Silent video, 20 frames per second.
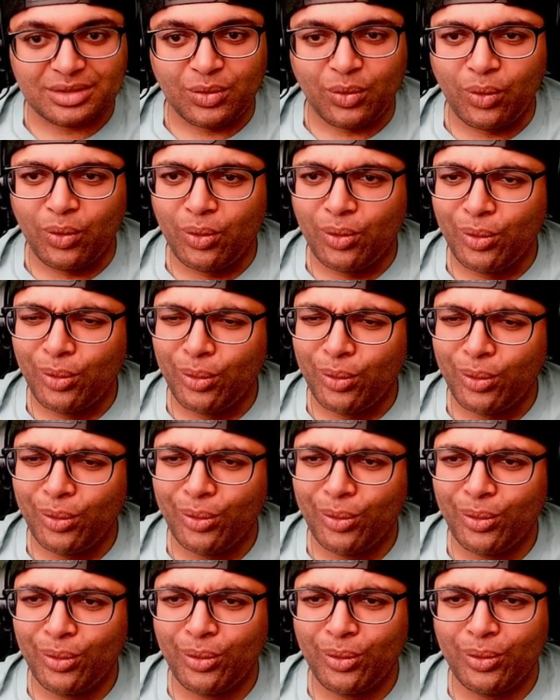
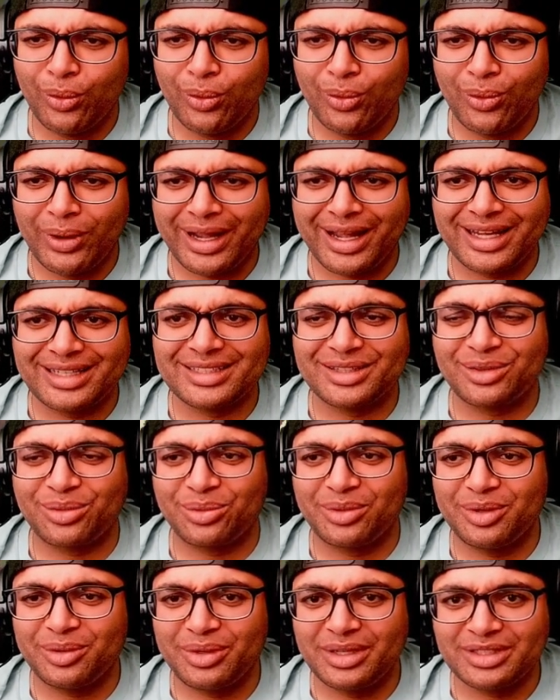Oh, I got
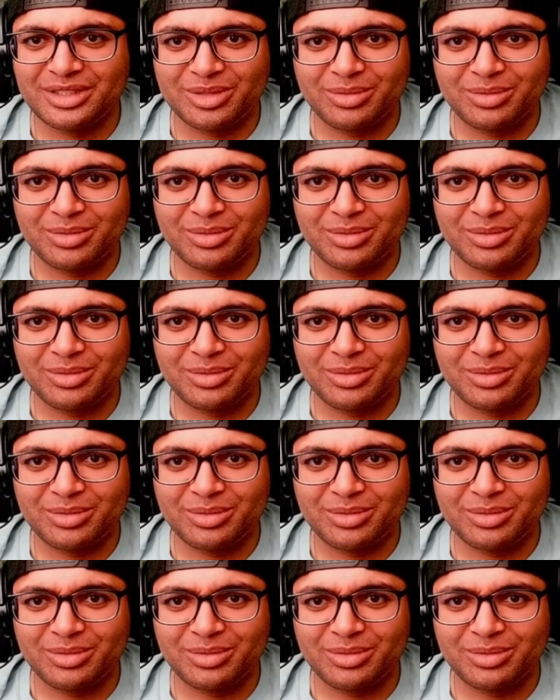three razor